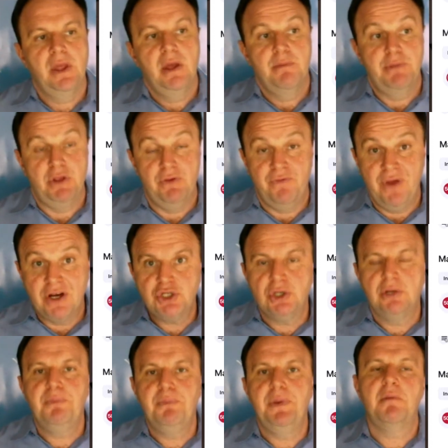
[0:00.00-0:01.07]

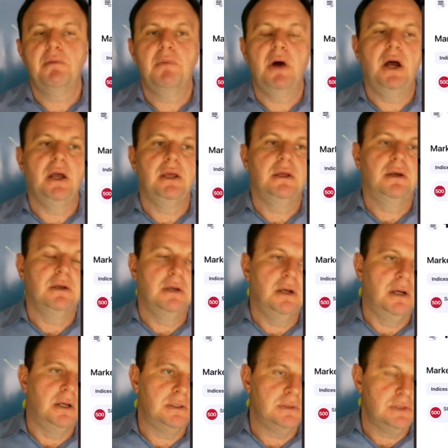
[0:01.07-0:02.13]
manufacturing PMI,
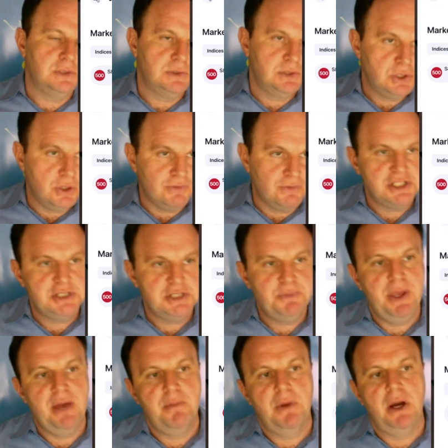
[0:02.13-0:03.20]
services
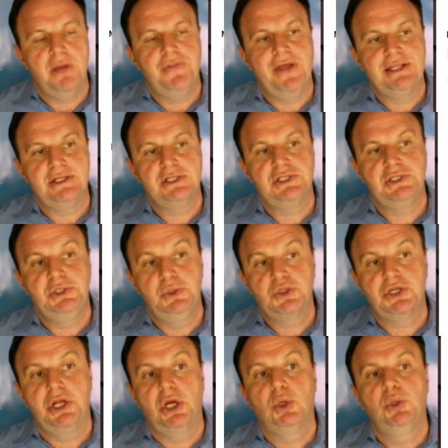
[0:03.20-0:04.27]
PMI. That is
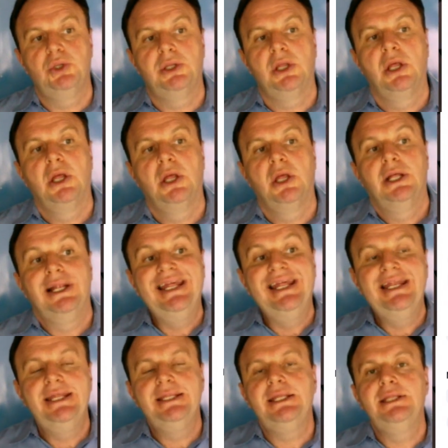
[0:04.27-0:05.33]
usually a good
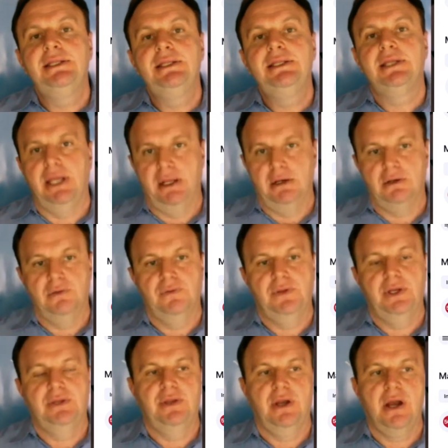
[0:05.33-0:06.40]
leading indicator
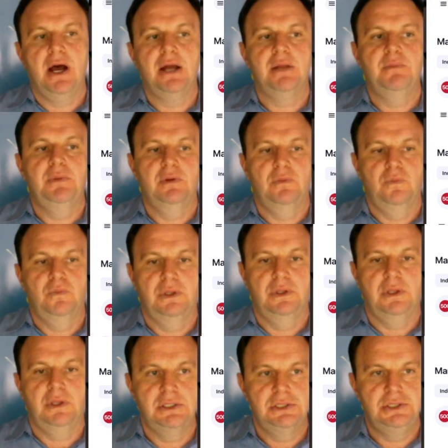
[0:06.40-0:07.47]
that the economy will
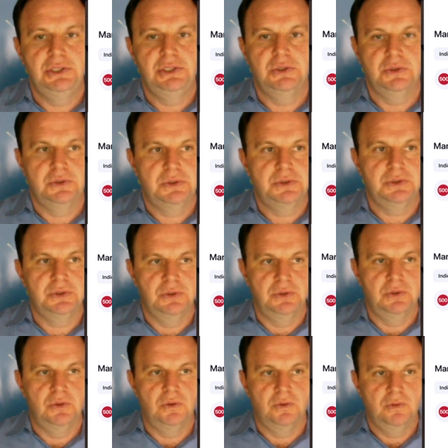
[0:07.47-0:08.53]
continue
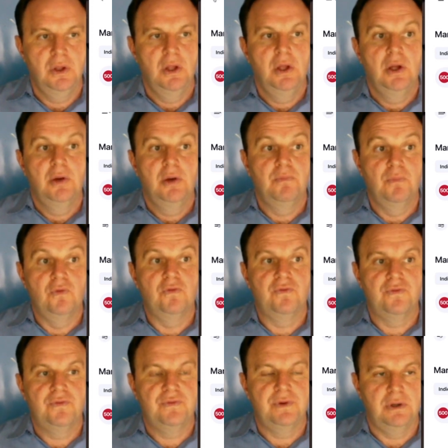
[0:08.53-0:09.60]
to move
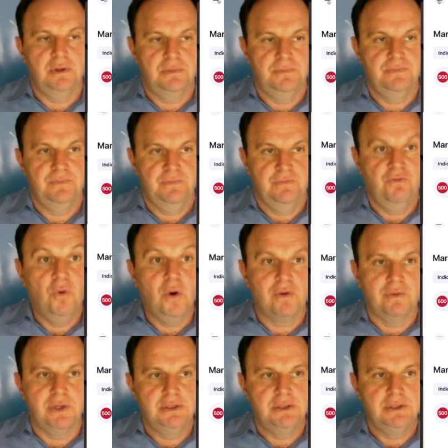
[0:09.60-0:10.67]

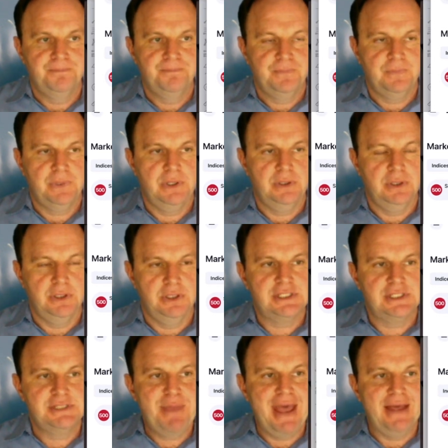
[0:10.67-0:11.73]
forward, right, and
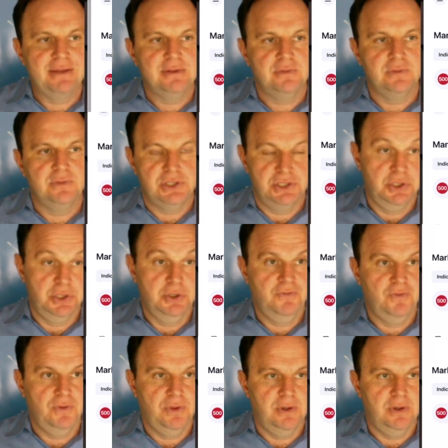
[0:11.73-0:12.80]
expand, which is good
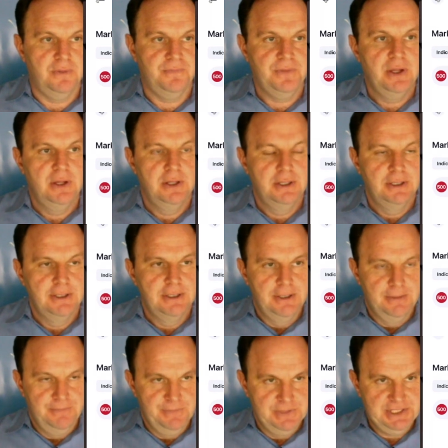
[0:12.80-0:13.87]
for the
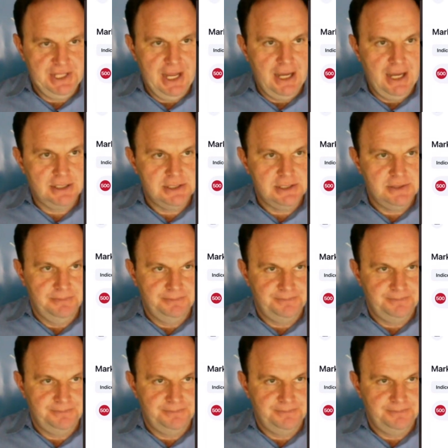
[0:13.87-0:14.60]
stocks.